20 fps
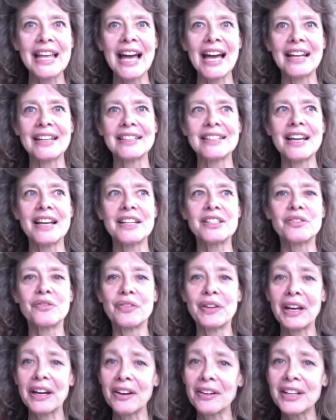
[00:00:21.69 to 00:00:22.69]
that does
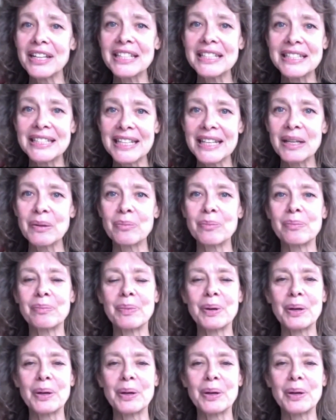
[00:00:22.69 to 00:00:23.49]
very deep